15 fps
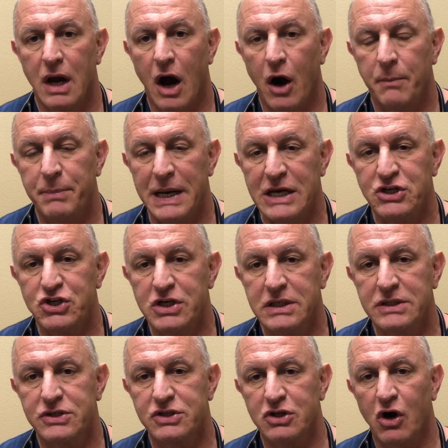Our
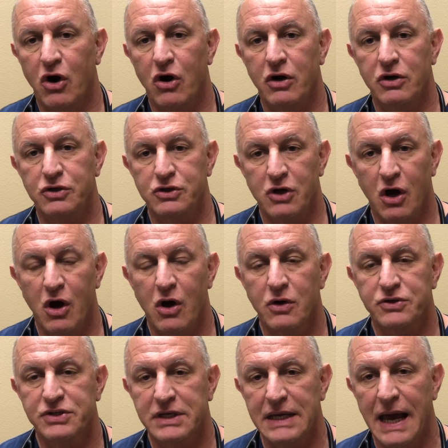patients are
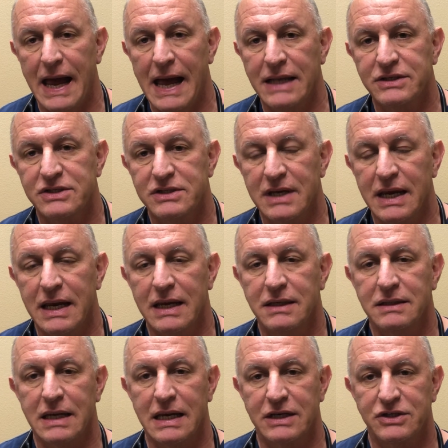dogs, cats,
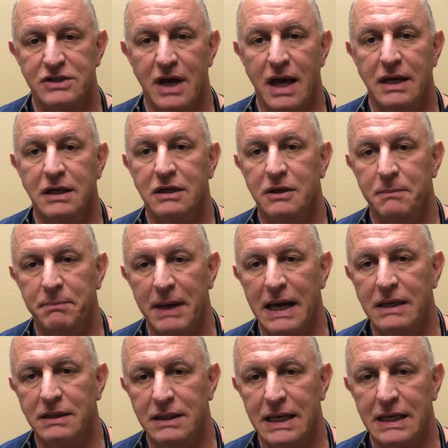and exotic
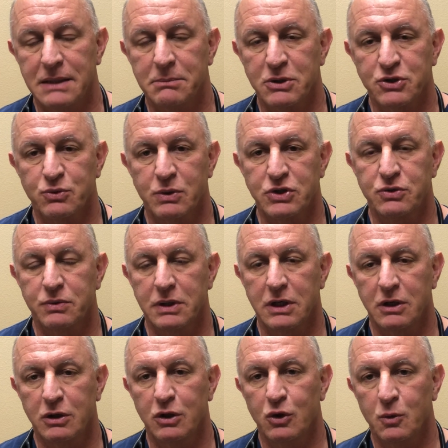companion animals, which would
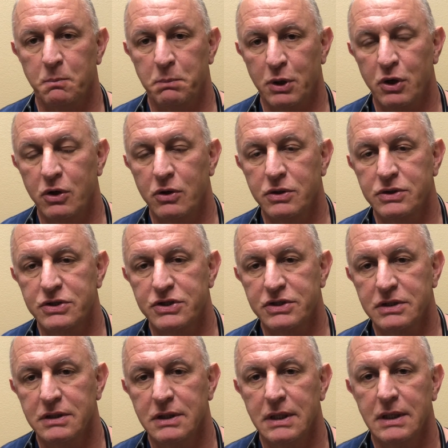include
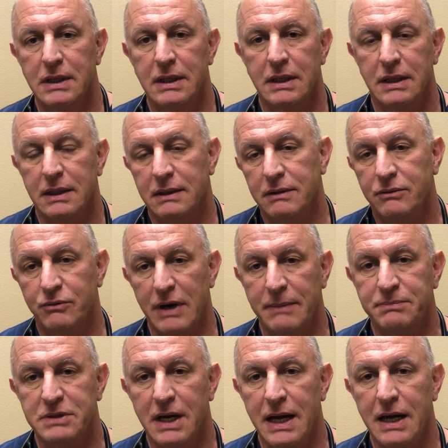birds,
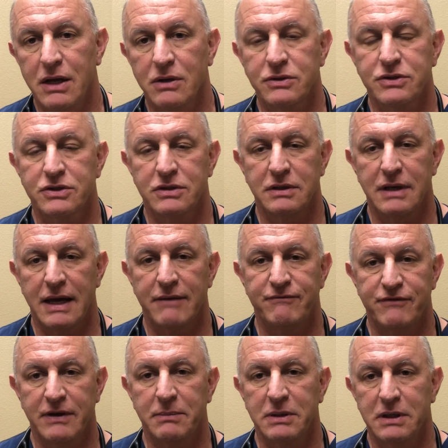reptiles,
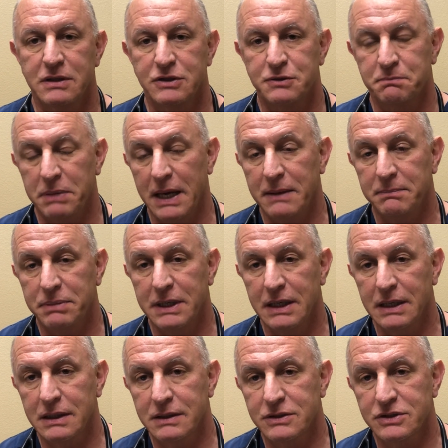amphibians, pet
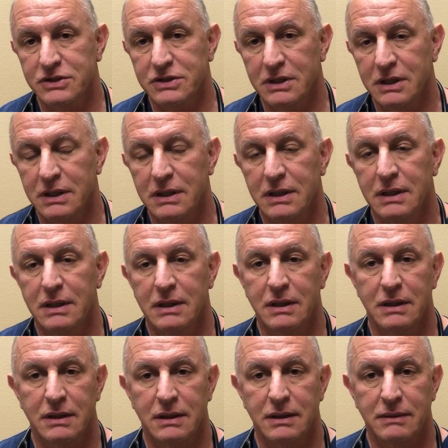pigs,
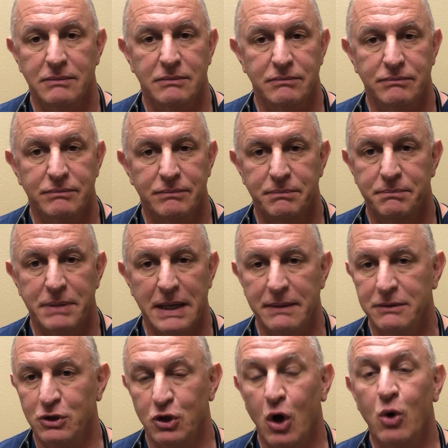pet
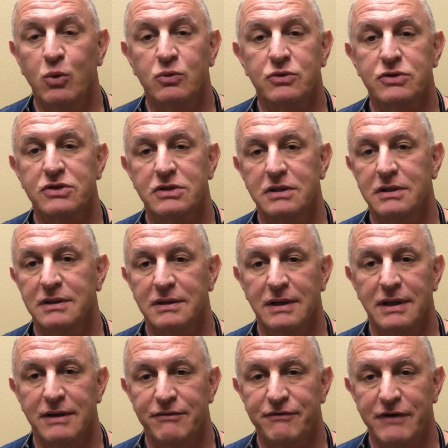goats,
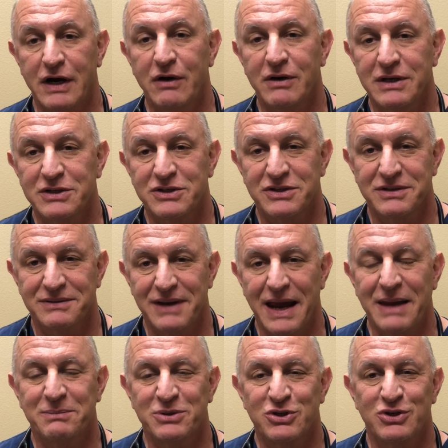ferrets,
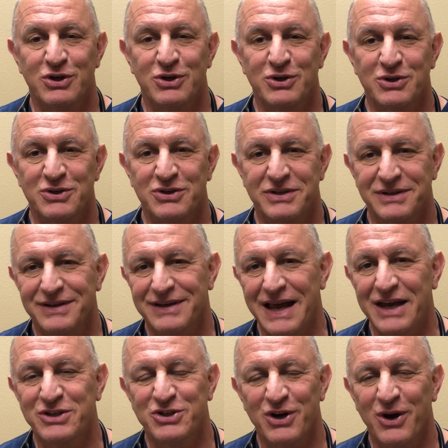hamsters,
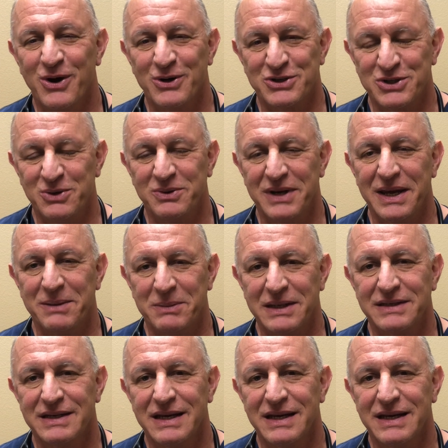hedgehogs, you name it.